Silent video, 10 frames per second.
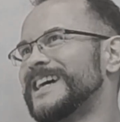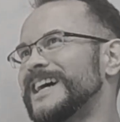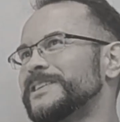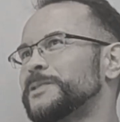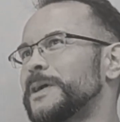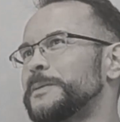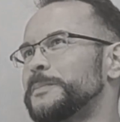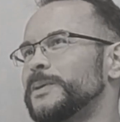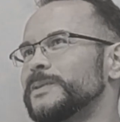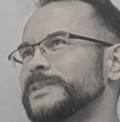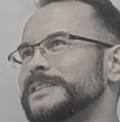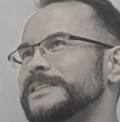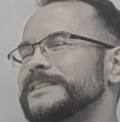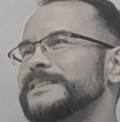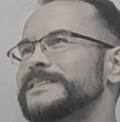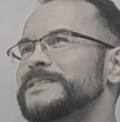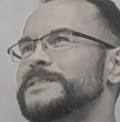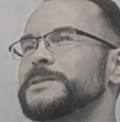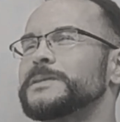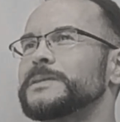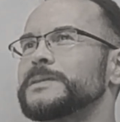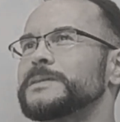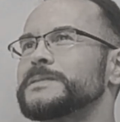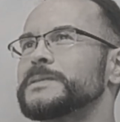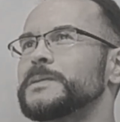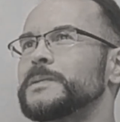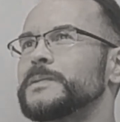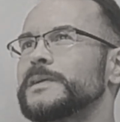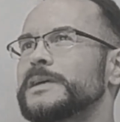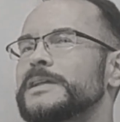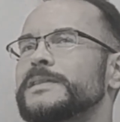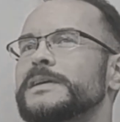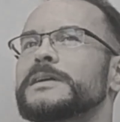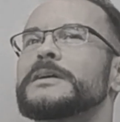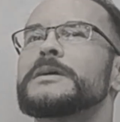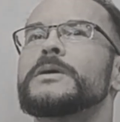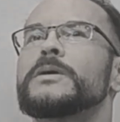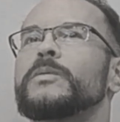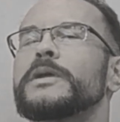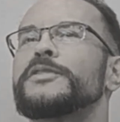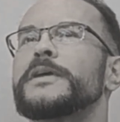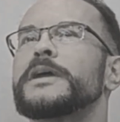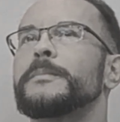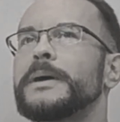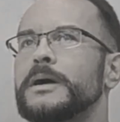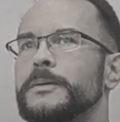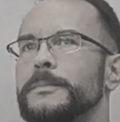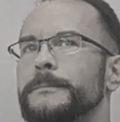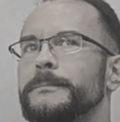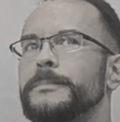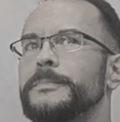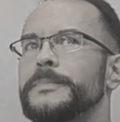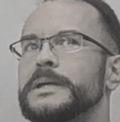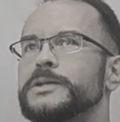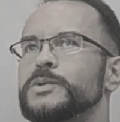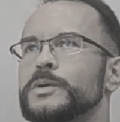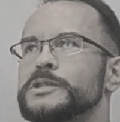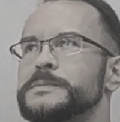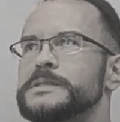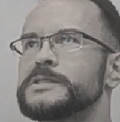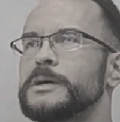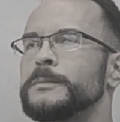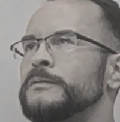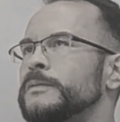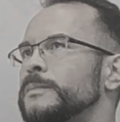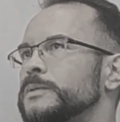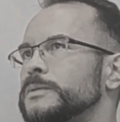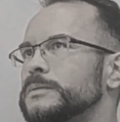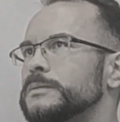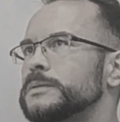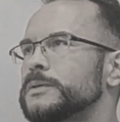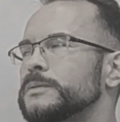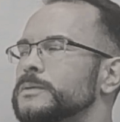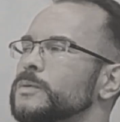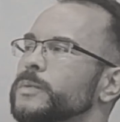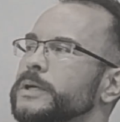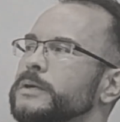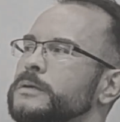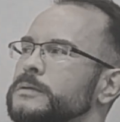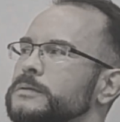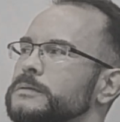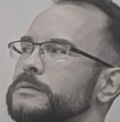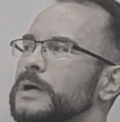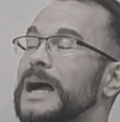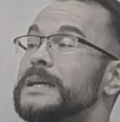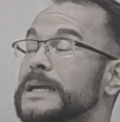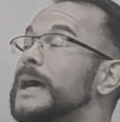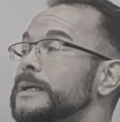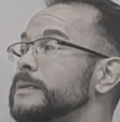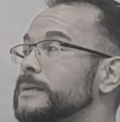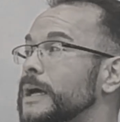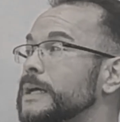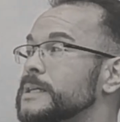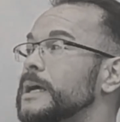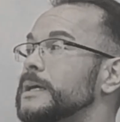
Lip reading: kind of credibility to the whole thing. I think when I think about endorsements, some of them they're a little weird. I get it as an